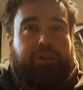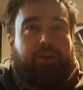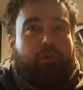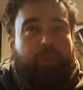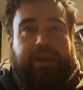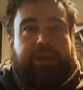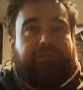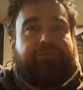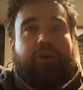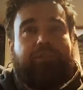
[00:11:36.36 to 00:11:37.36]
we look weak
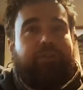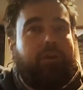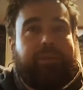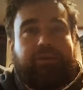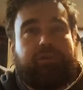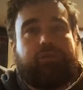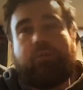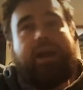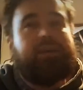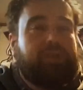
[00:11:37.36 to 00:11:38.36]
in front of him, he'll just
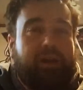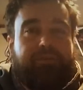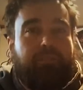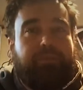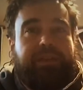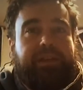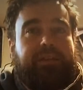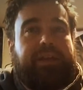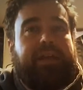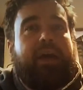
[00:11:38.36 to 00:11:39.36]
write us off
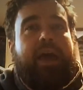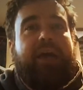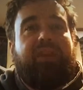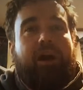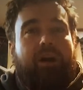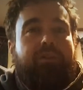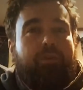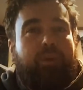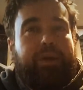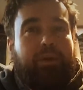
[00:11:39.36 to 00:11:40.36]
completely. And the
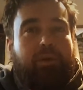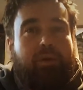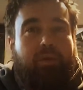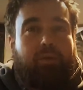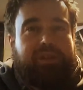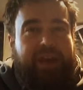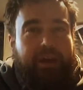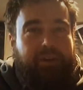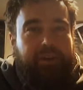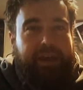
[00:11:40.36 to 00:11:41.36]
other wheel was
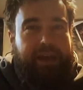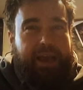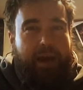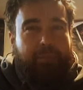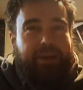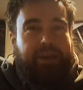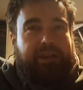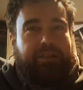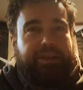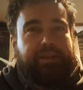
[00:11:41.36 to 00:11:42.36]
calculating how many
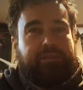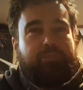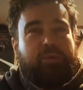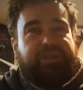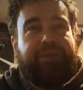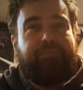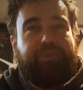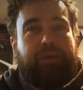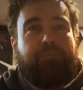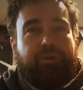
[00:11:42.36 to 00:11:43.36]
clicks
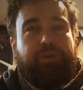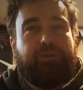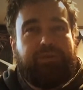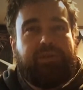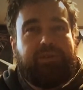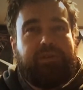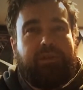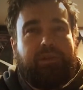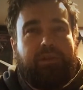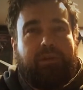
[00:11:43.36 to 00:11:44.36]
Mozambique produced.
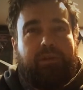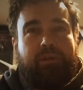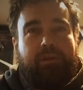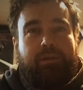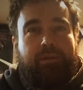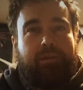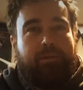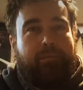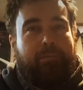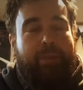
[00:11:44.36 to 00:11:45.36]

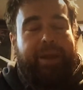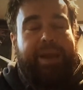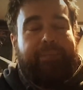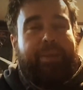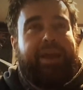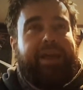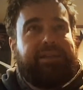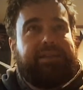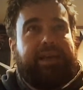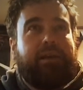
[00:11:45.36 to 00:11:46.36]
Mene
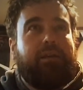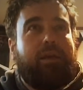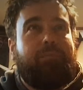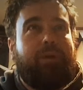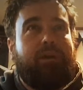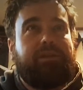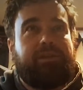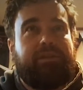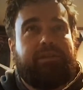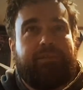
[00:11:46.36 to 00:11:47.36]
mene tekel
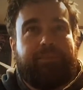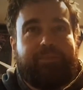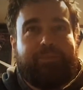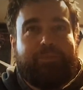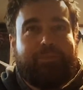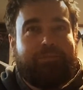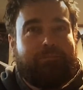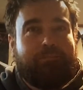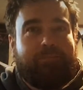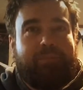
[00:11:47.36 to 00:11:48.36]
parson.
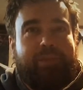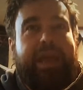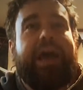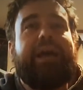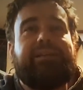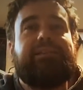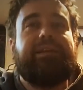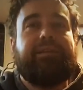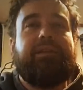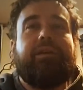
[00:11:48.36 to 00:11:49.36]
Yeah, he
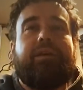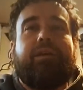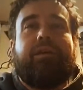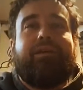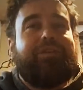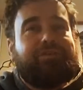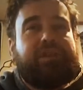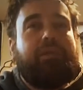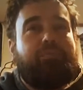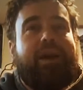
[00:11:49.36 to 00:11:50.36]
said, their
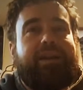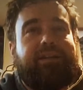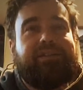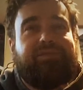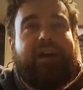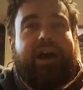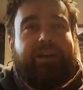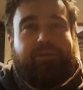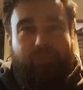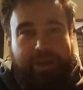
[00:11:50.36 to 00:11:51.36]
subreddit is
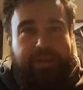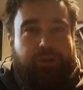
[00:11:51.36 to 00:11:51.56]
fine. We